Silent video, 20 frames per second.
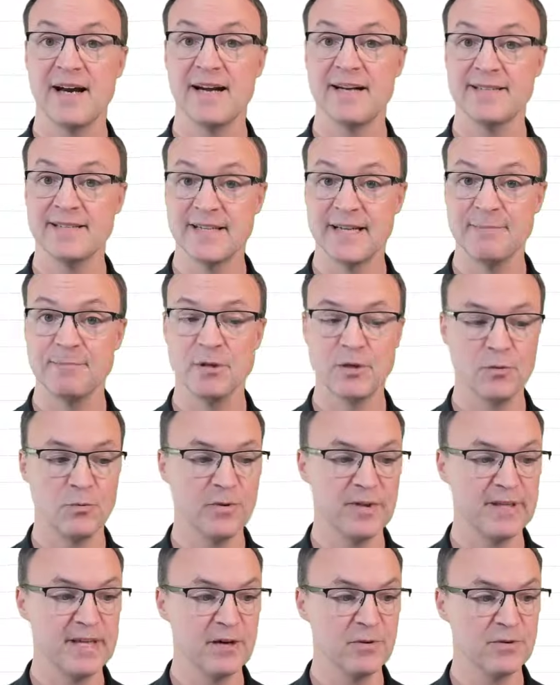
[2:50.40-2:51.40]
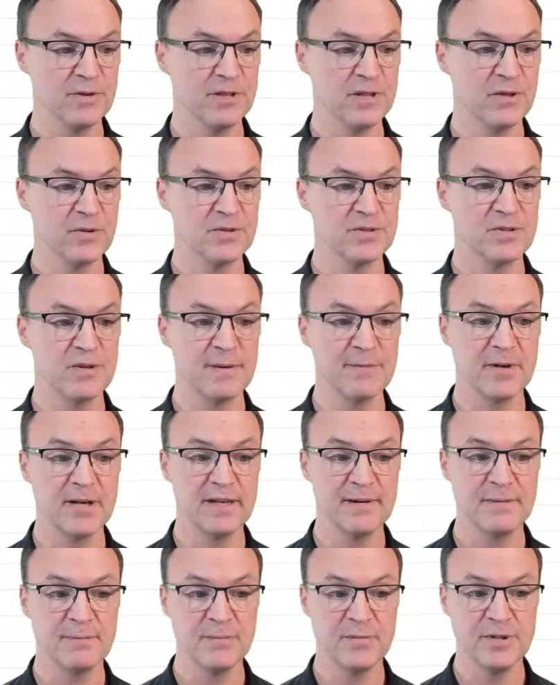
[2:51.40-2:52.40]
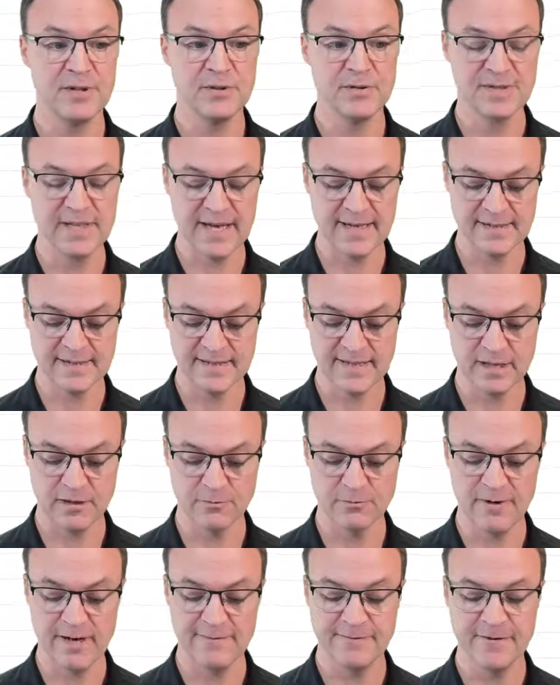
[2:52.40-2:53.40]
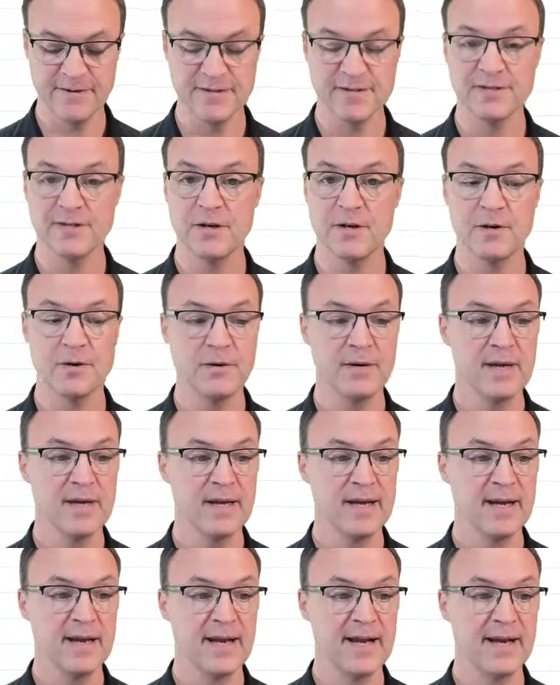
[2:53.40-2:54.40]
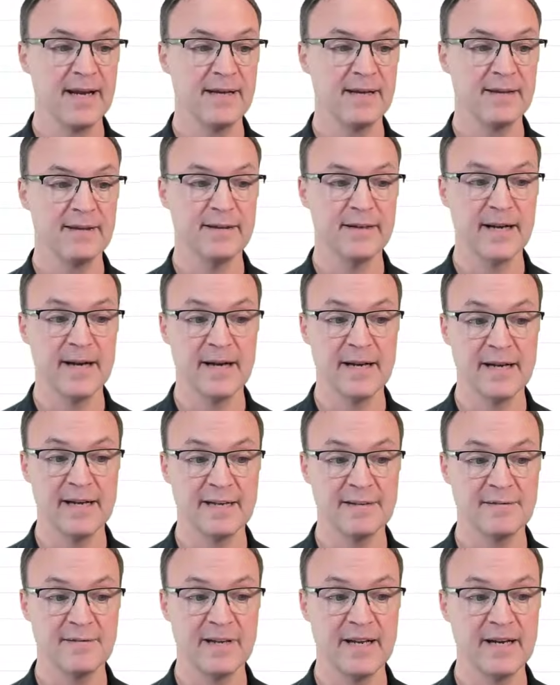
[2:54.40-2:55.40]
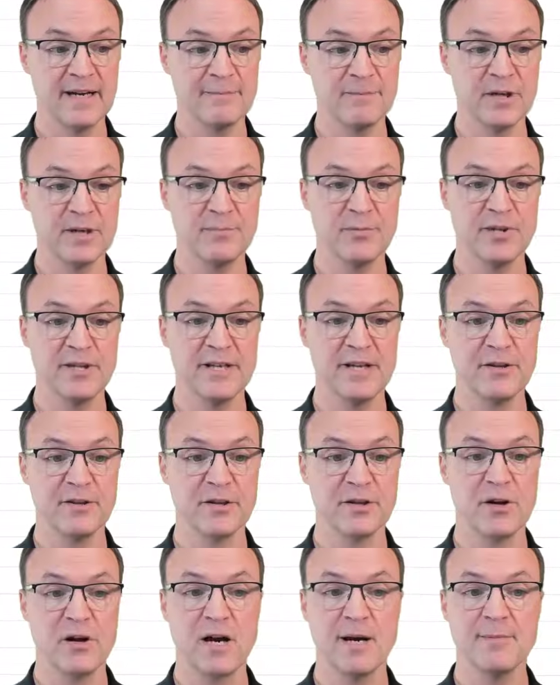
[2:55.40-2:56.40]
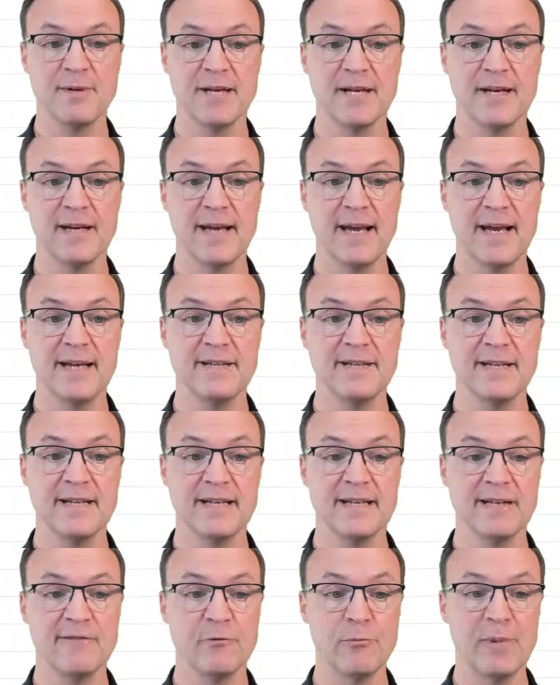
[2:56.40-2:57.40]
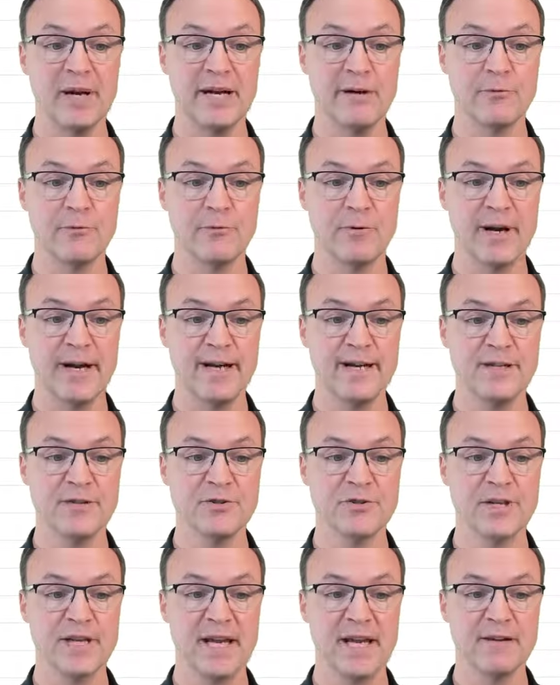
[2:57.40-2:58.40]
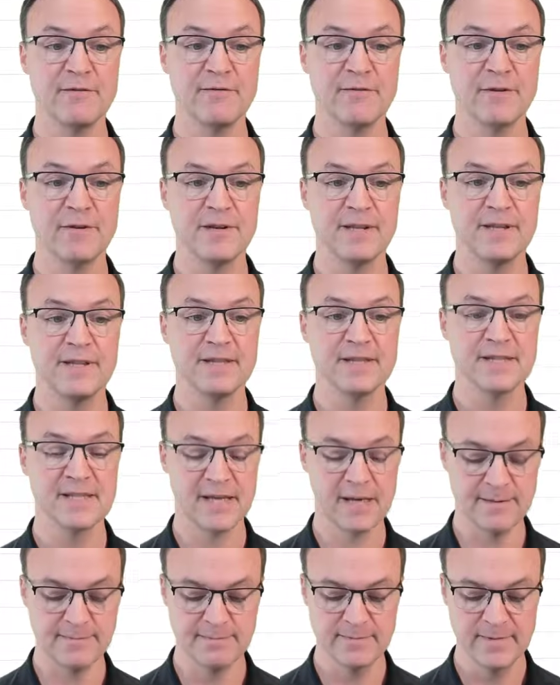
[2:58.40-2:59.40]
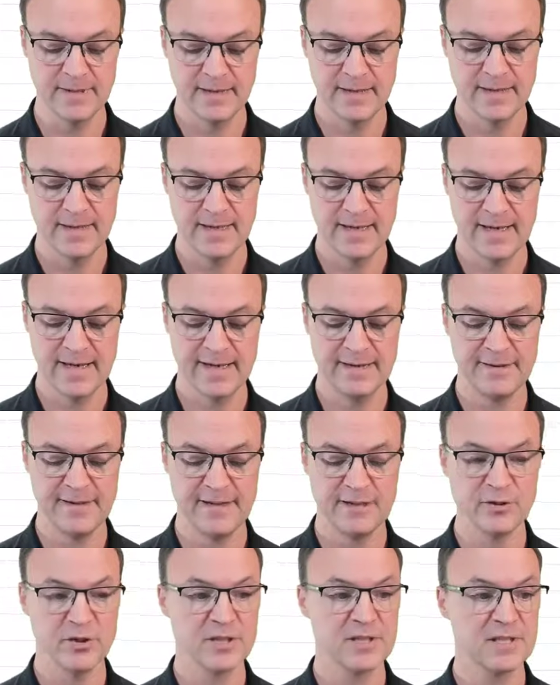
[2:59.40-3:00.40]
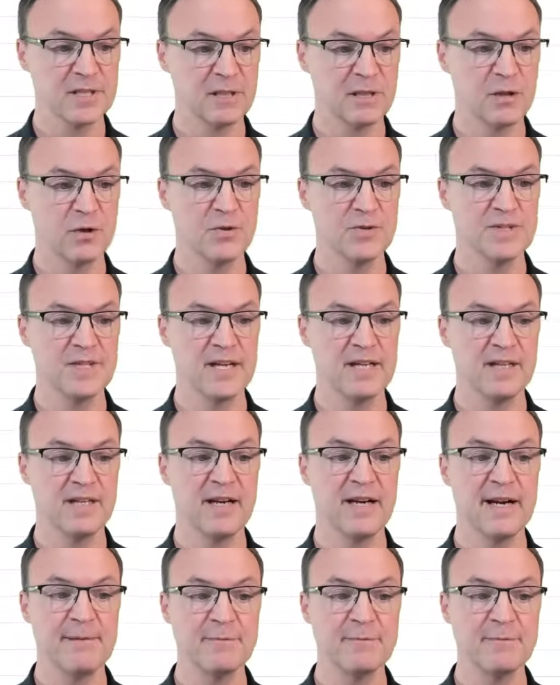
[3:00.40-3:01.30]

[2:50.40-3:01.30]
uh, type it without those. So I'm going to use that cell reference though, and uh, then I'm going to put another comma and then give my range again for the sum, and then just close it, and